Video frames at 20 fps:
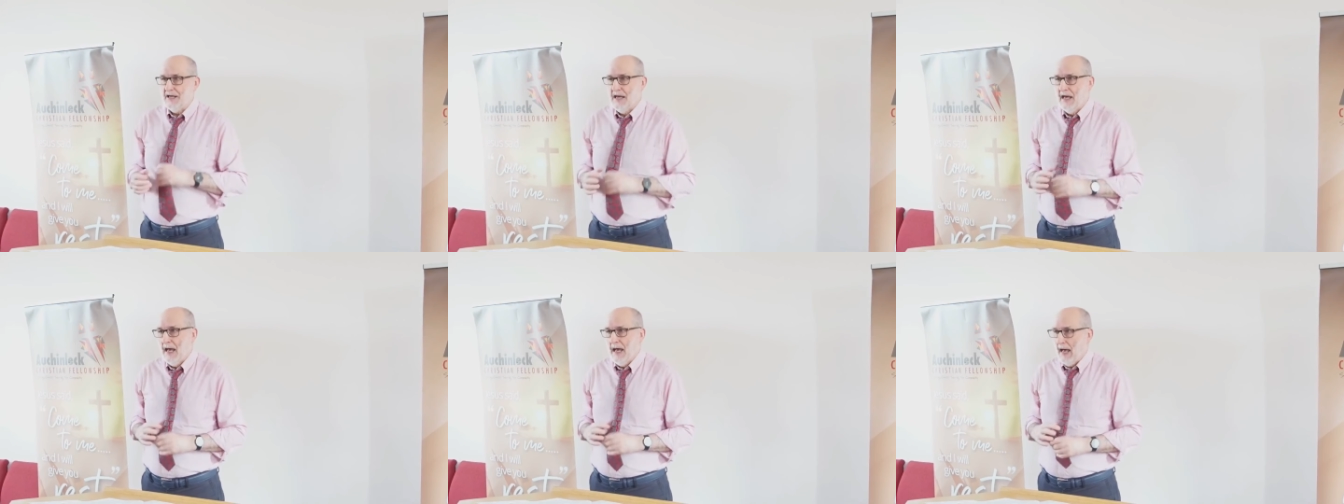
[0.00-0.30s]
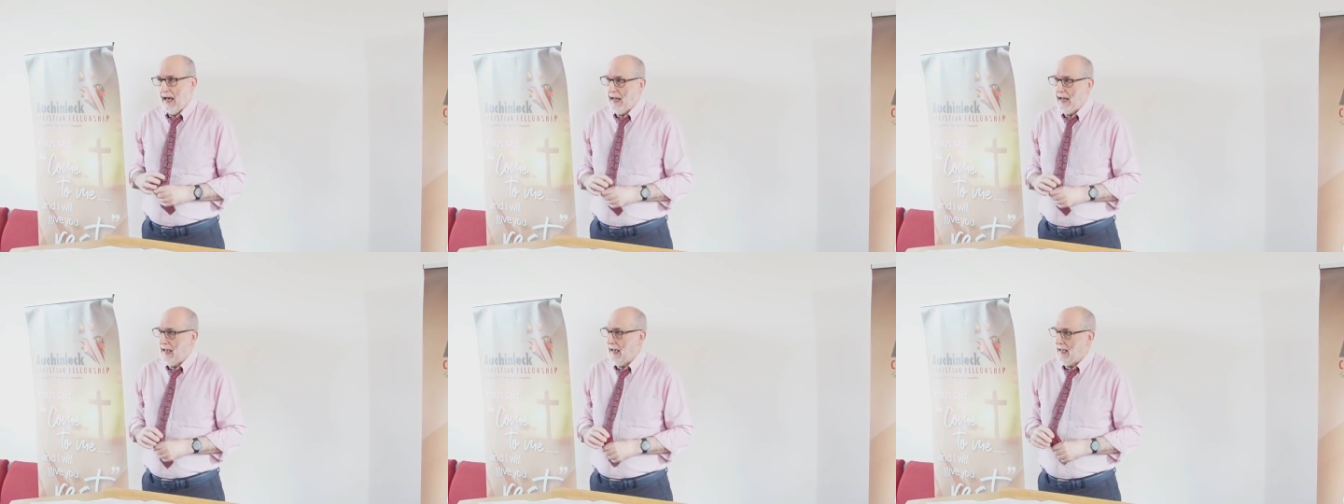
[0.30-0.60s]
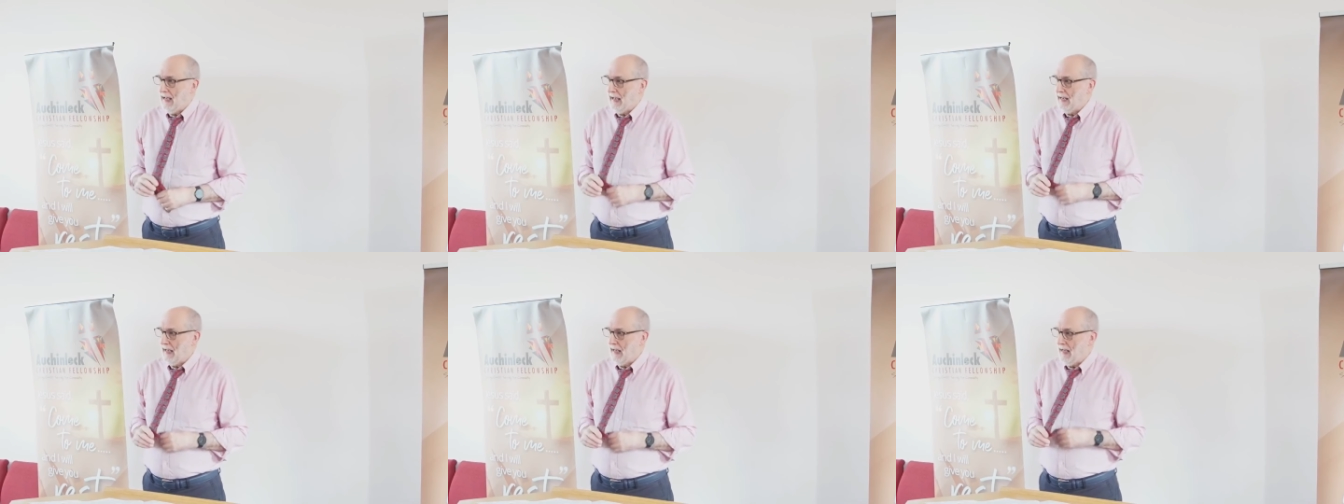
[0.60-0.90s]

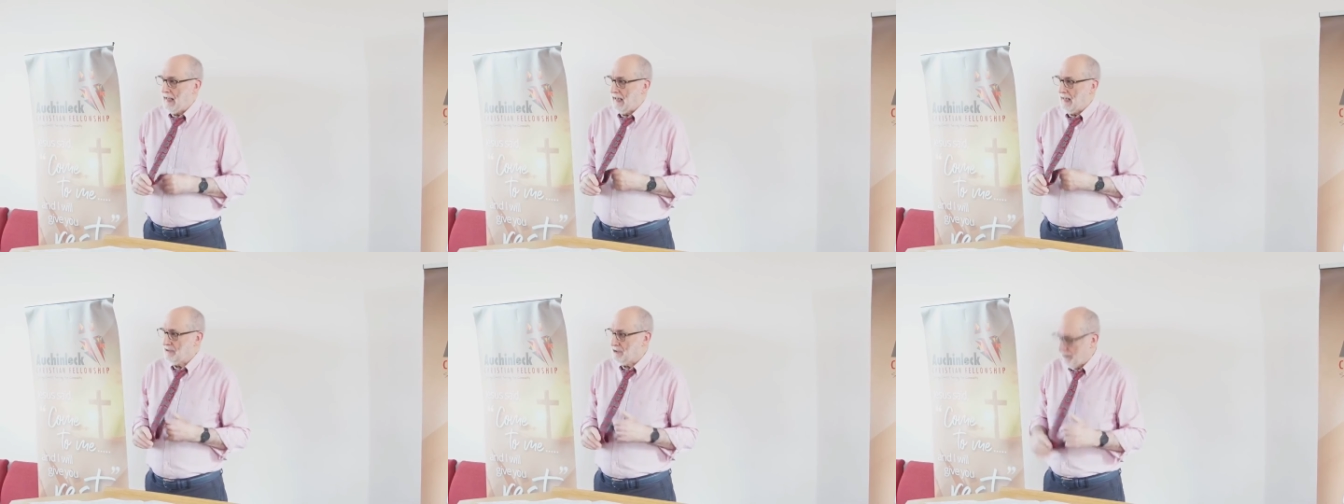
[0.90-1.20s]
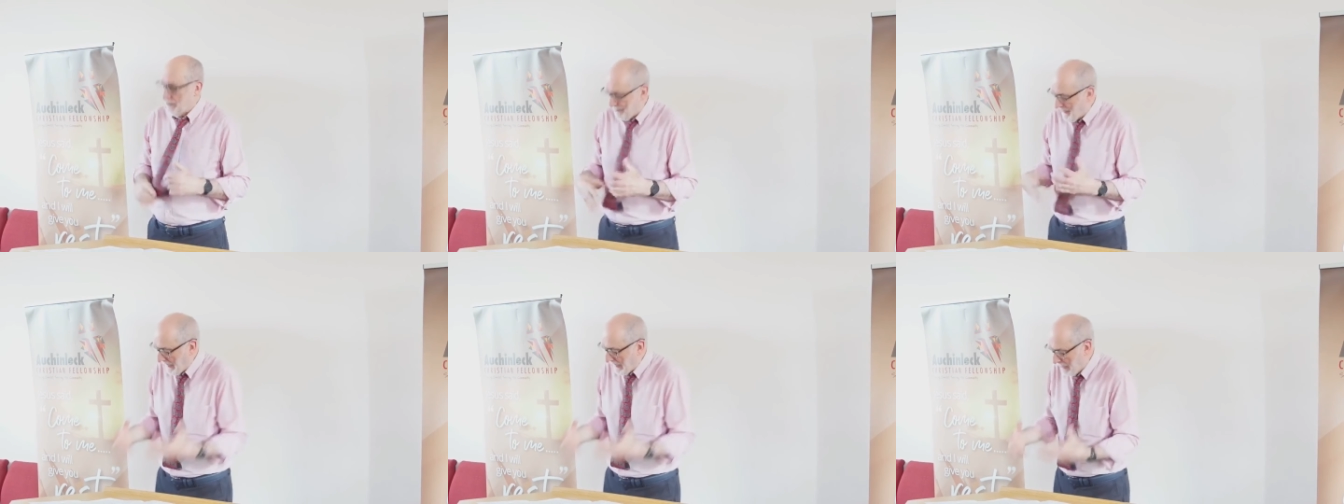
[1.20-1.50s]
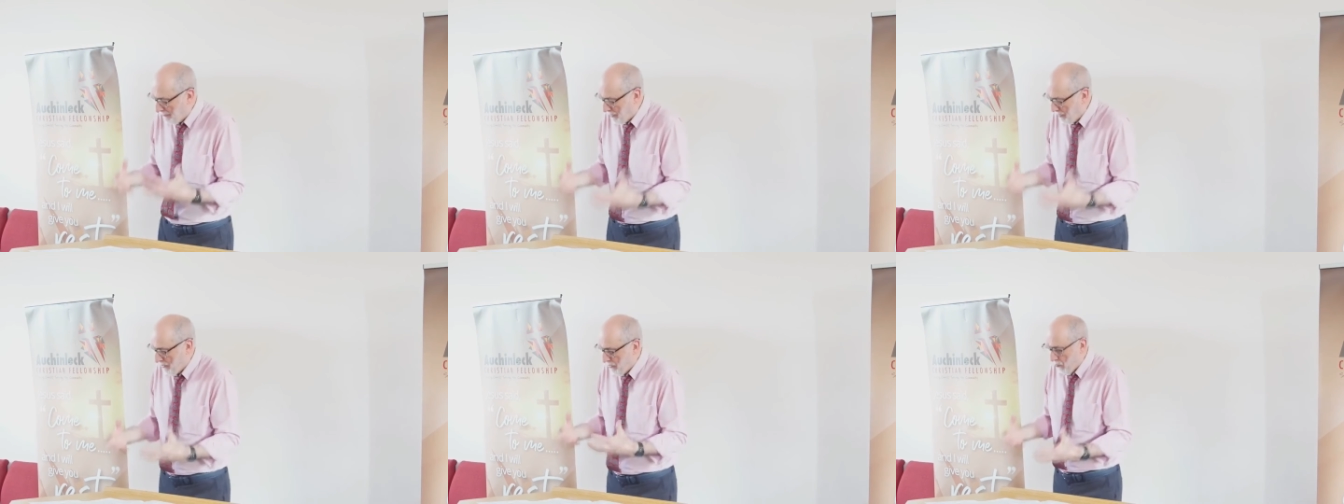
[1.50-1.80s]
to think
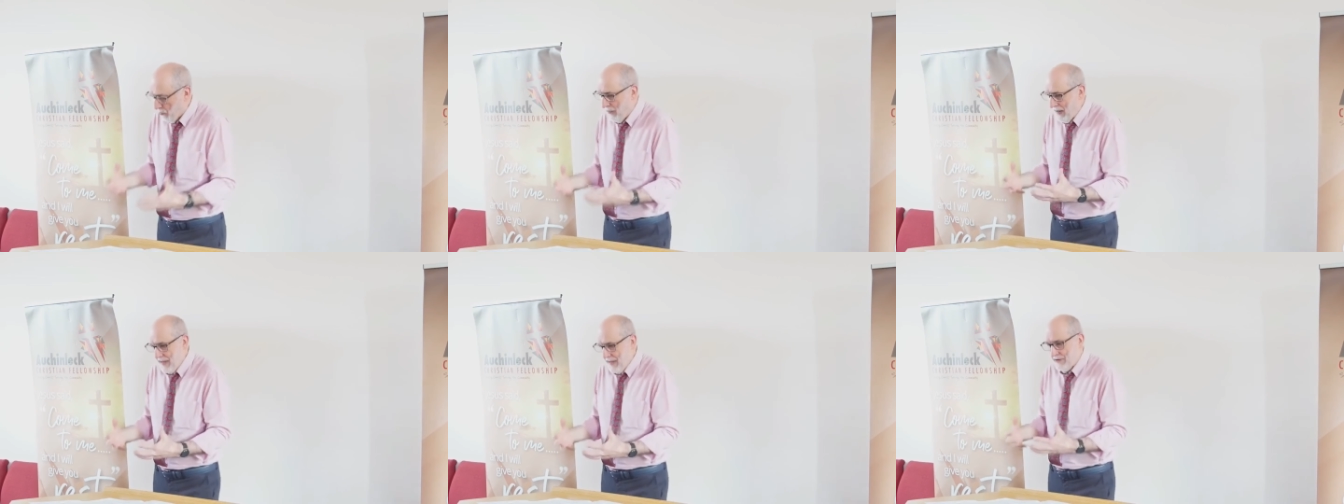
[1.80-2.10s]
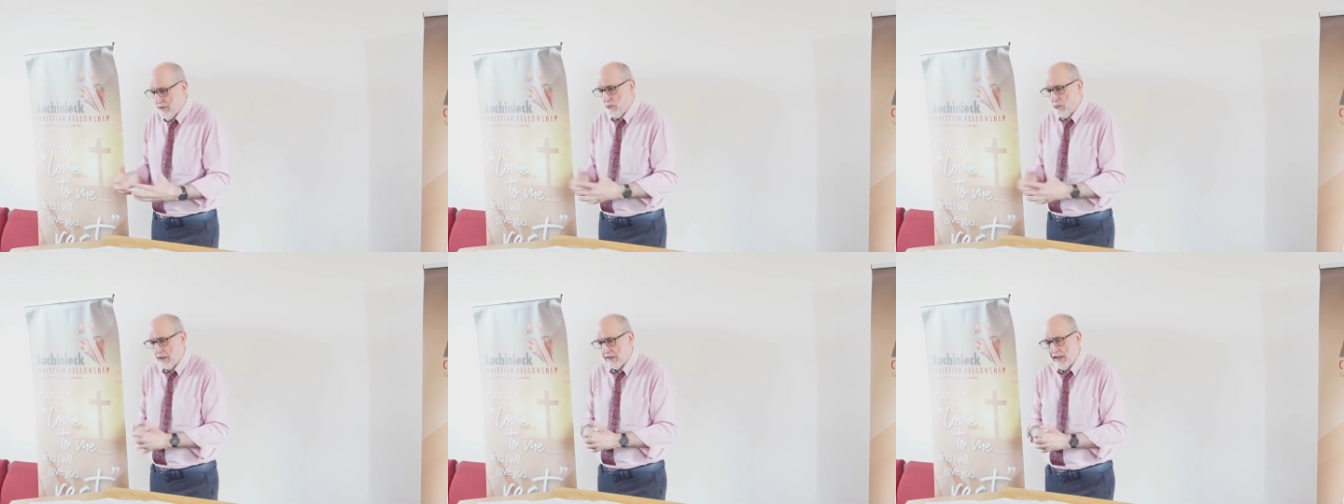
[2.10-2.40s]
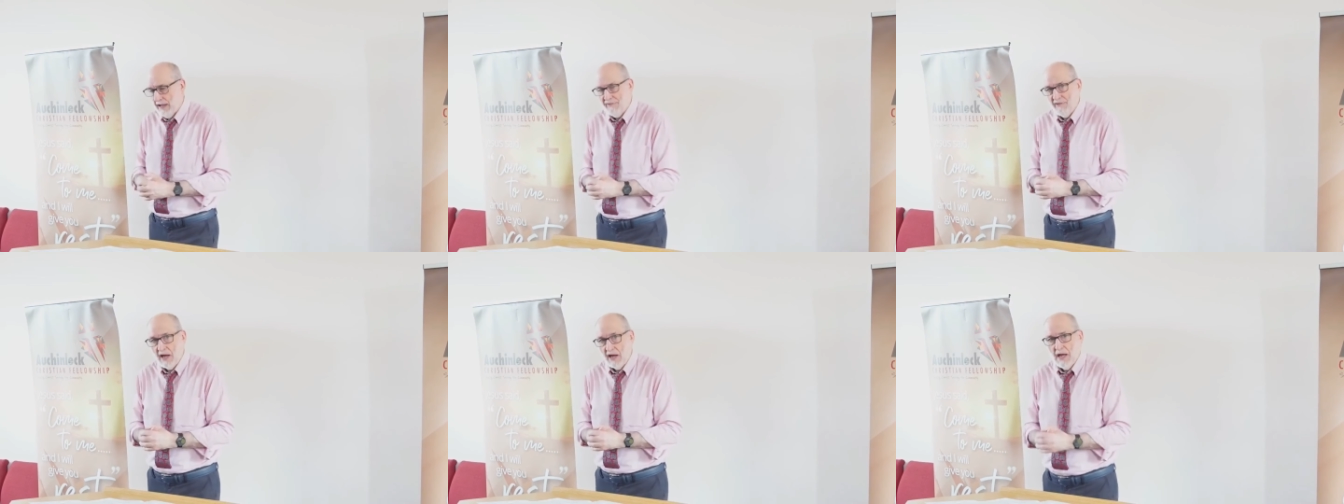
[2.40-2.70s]
about the way that we're
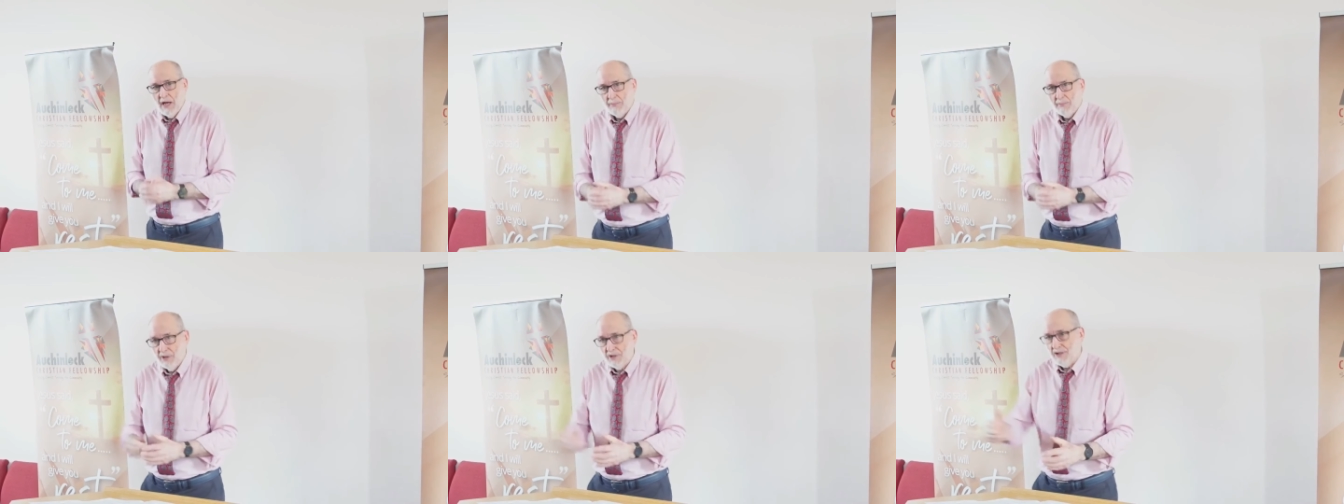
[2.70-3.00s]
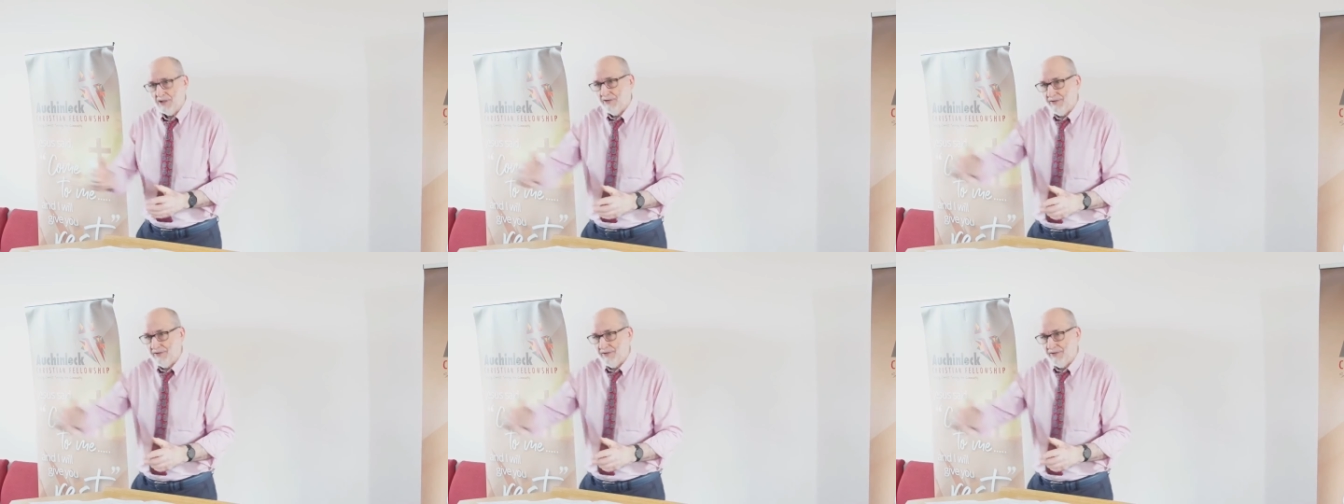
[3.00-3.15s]
living, but to